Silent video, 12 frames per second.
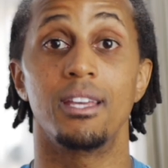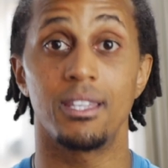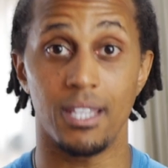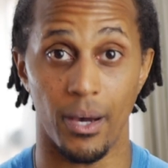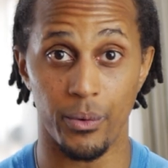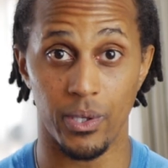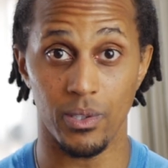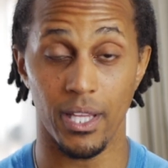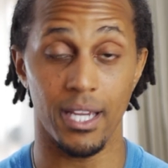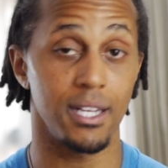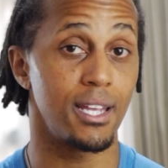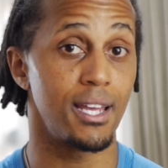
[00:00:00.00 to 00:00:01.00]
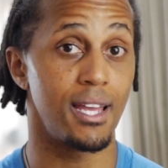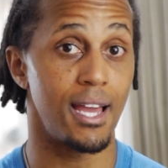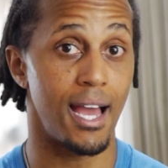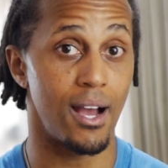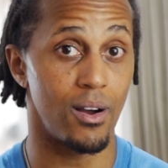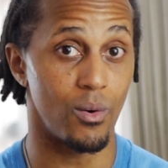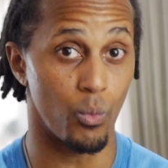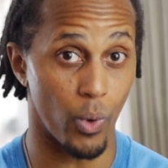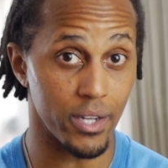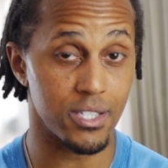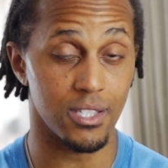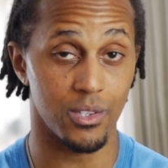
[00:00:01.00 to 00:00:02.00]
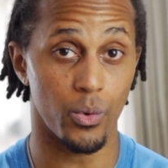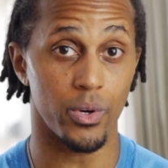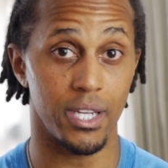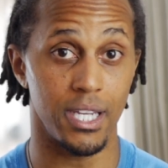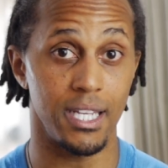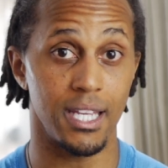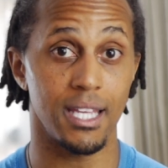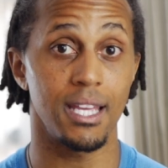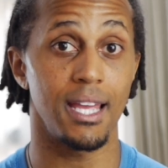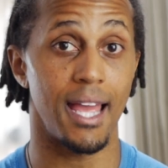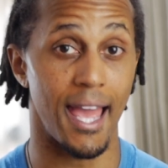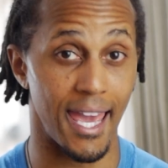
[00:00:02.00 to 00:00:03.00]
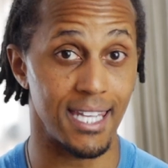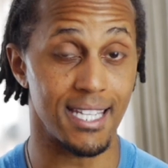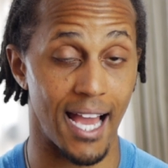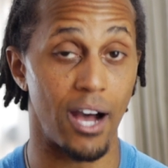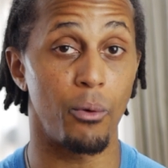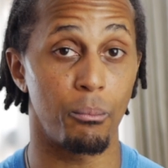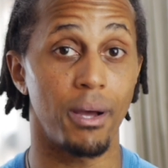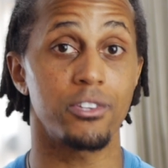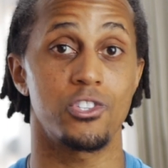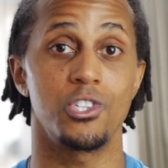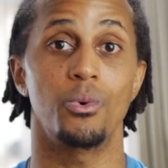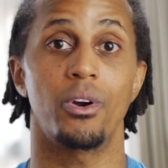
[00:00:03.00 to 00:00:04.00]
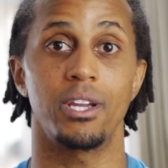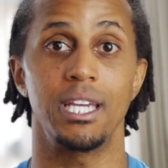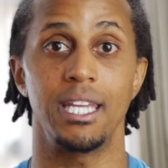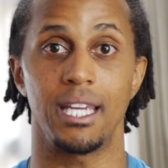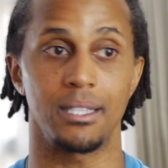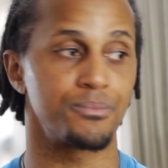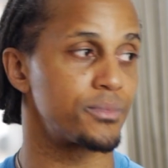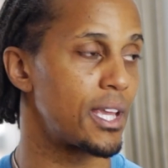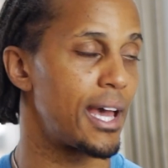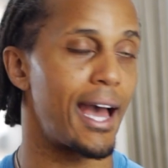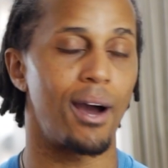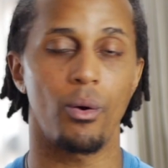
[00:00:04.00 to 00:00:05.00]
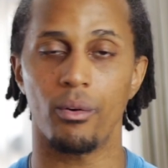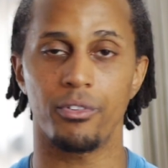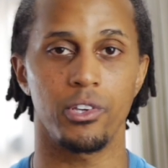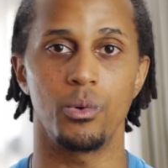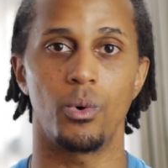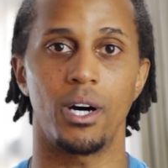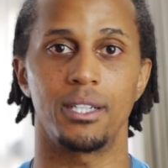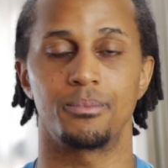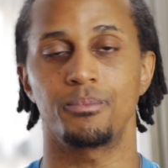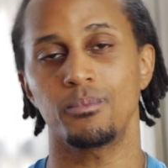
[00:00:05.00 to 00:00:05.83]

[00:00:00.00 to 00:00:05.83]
Calculate what you're eating and how much you are eating, however you want.